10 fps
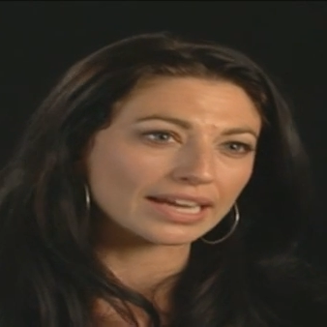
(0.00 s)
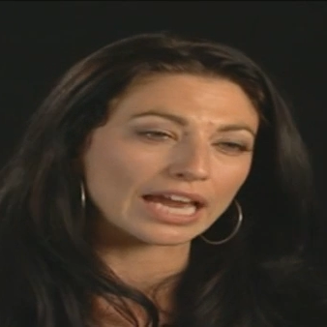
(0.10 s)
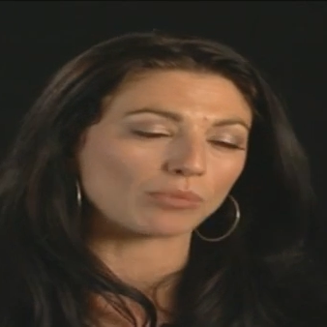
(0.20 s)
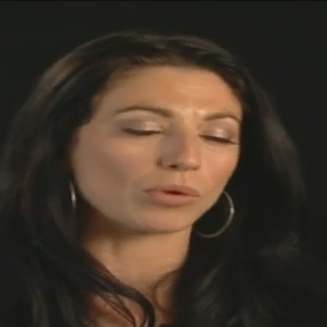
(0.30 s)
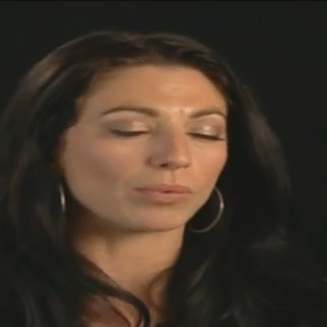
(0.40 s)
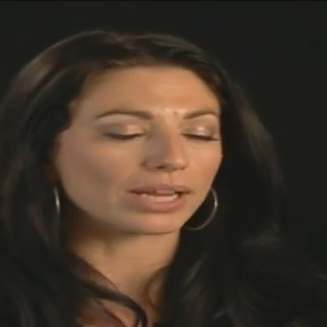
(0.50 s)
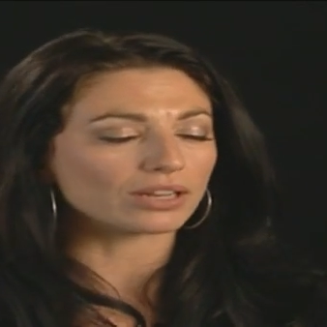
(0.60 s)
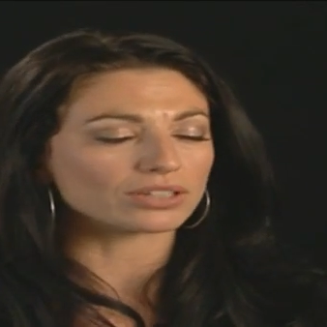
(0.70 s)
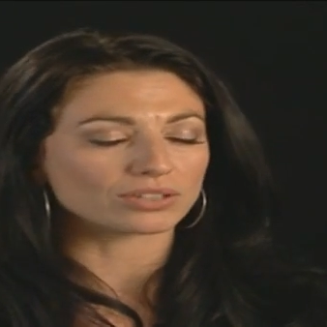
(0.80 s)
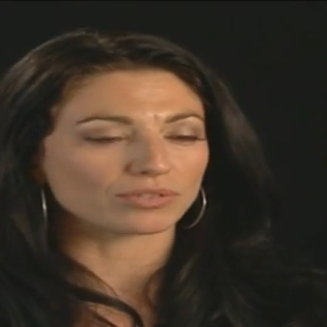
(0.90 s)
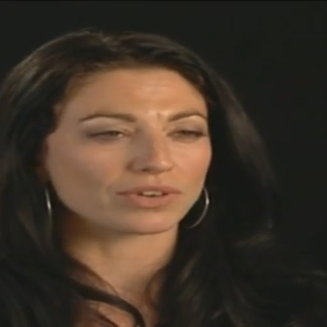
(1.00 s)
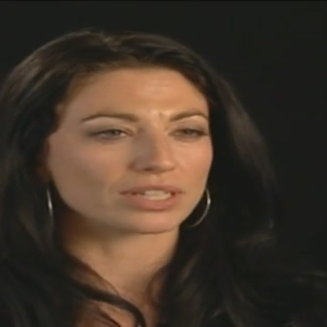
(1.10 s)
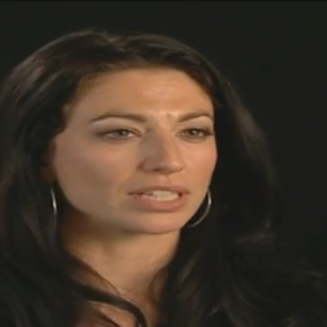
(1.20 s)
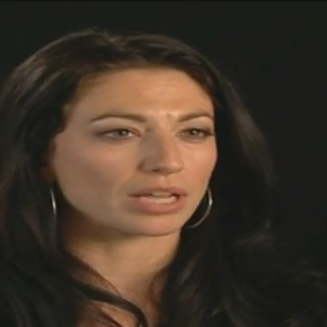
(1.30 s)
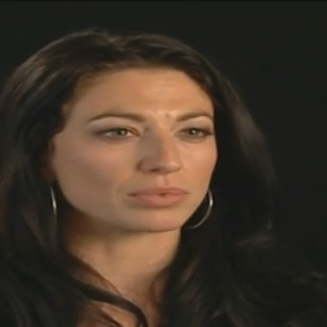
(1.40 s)
And what we learnt on
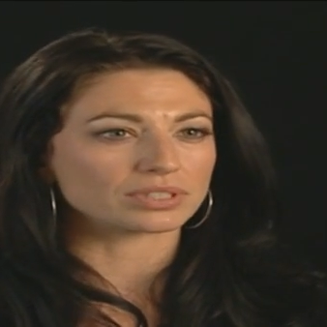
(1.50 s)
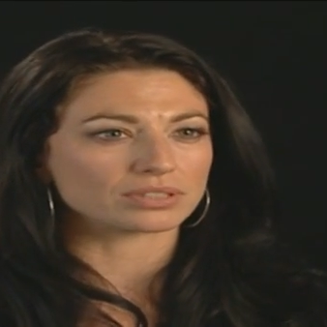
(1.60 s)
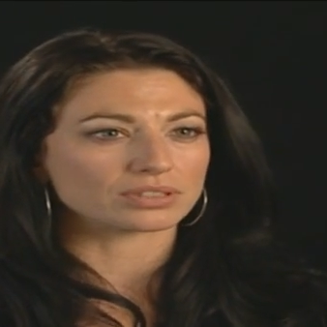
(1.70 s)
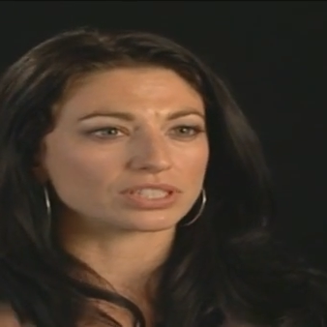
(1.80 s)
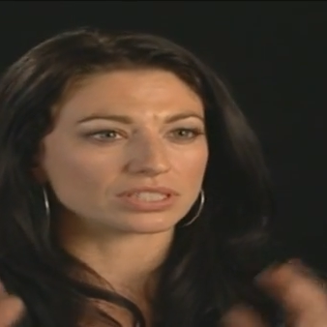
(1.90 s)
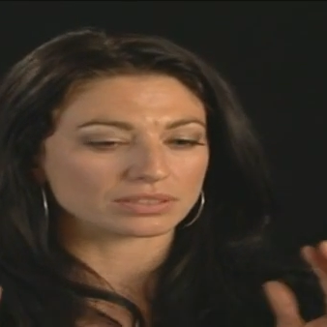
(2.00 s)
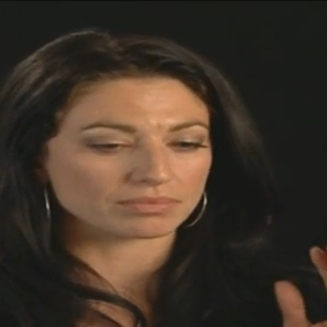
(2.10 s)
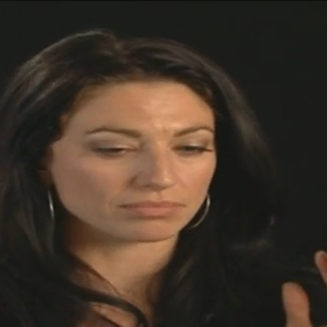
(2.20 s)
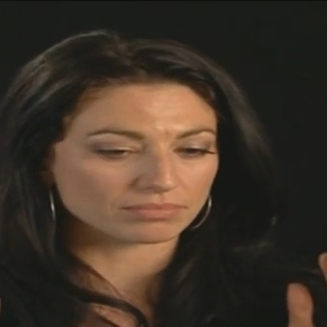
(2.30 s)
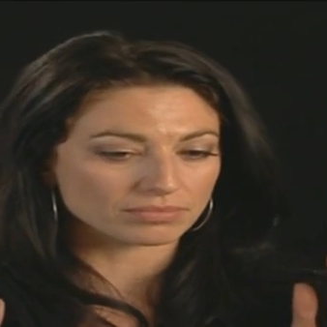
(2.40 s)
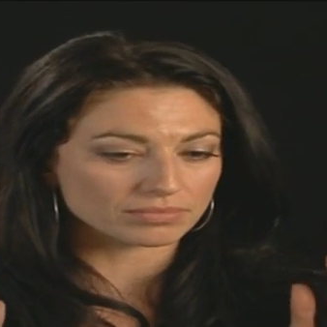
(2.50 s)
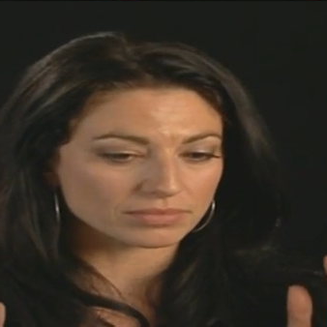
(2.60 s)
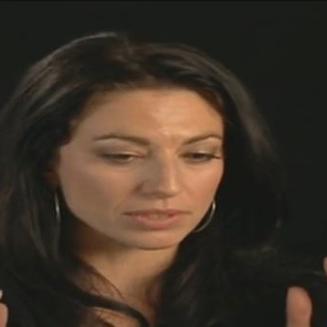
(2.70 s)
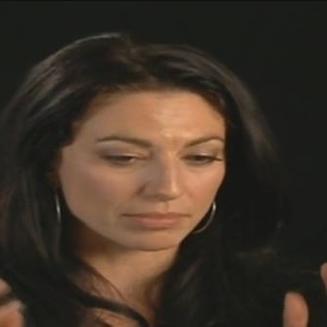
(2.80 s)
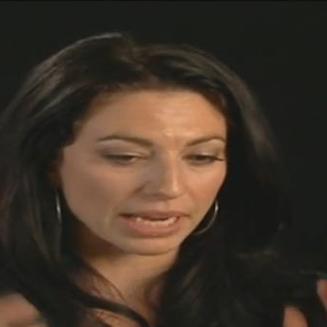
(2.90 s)
Farscape was
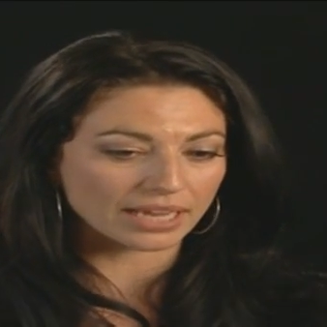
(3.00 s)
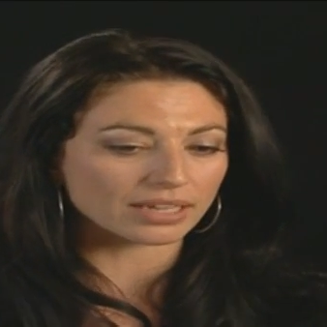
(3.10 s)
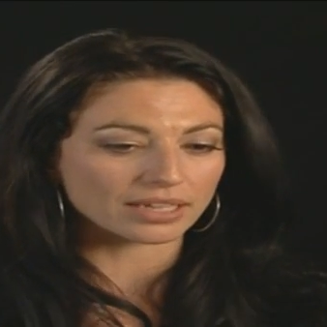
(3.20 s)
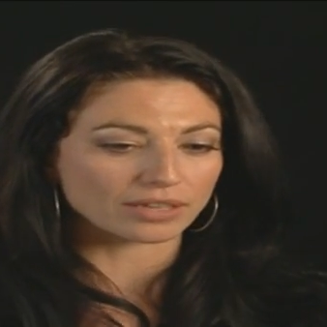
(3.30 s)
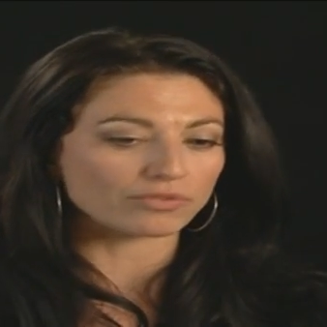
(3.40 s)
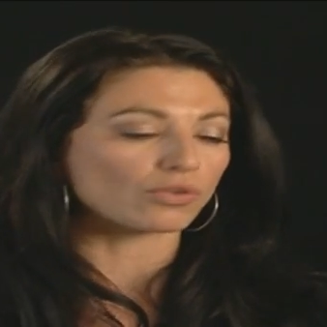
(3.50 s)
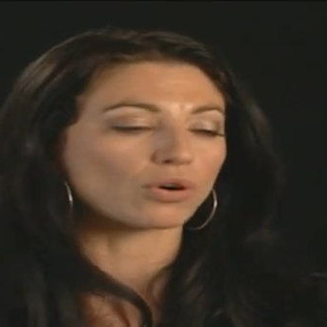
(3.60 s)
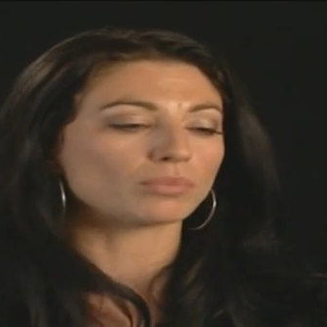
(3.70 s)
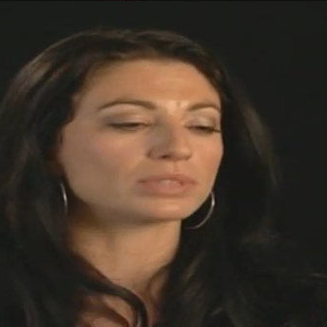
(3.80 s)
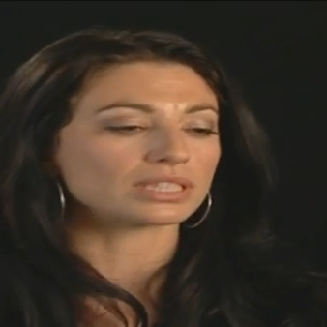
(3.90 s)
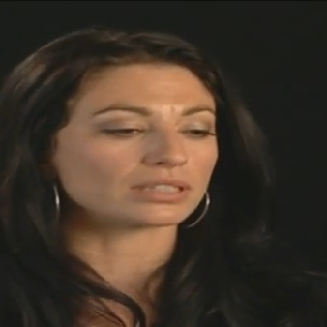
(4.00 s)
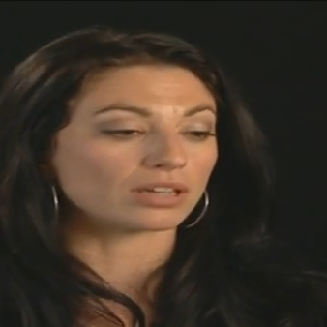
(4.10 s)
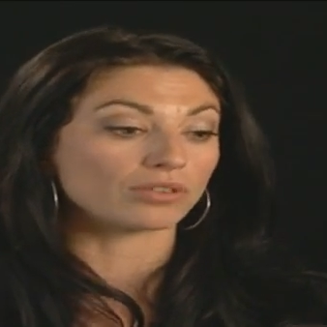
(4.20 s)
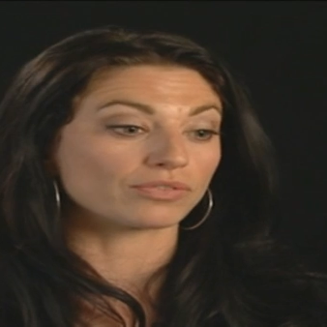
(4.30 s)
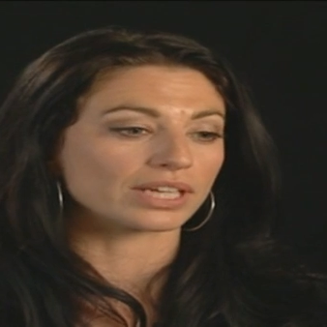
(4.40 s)
to make informed and
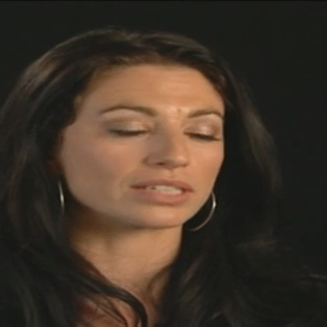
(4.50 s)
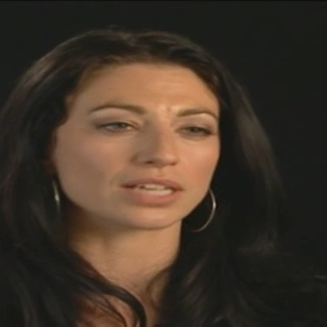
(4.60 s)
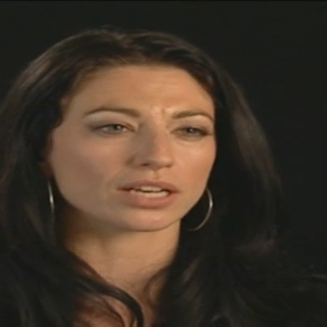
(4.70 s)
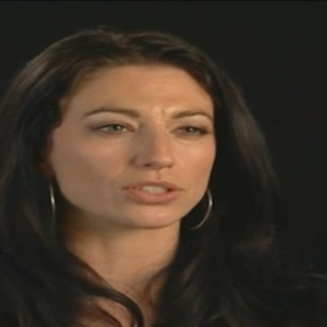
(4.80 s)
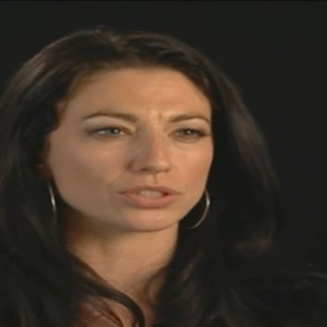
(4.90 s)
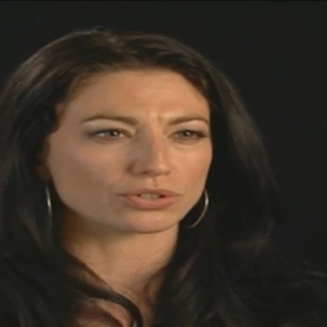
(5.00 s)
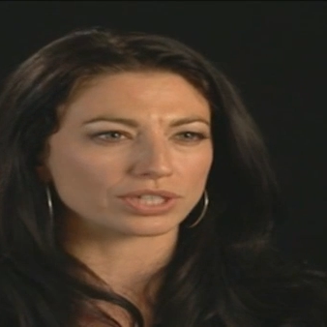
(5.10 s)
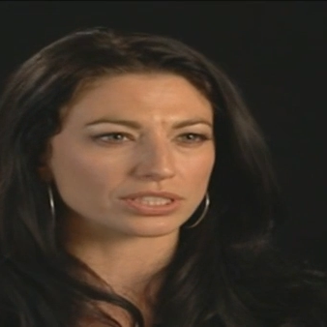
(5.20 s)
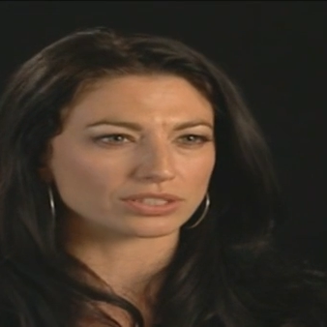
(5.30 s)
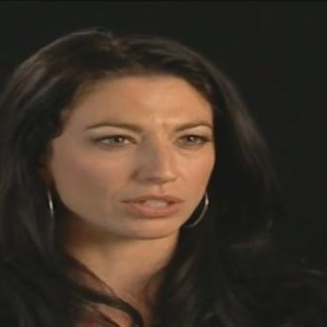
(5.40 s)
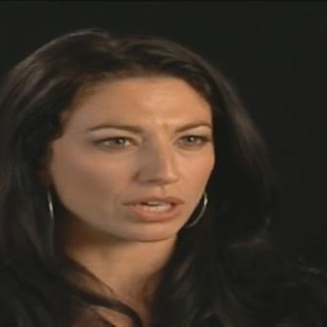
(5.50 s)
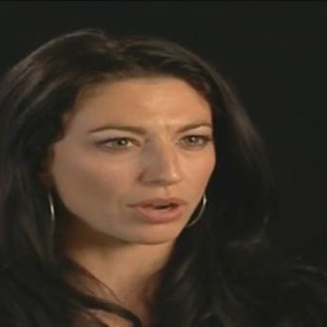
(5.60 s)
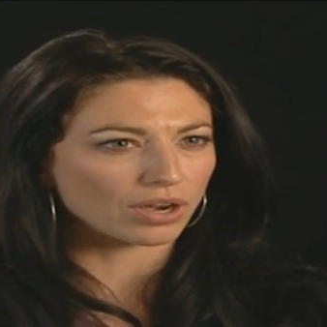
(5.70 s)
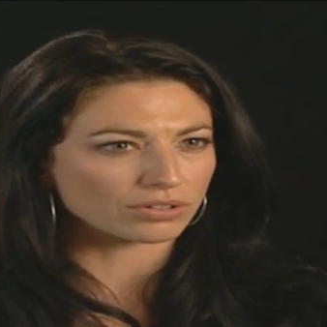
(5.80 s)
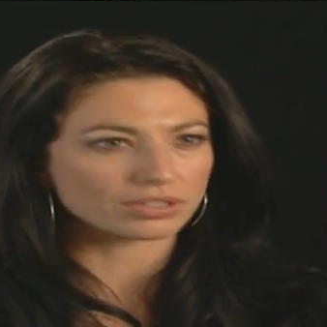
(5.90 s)
hopefully intelligent choices on our own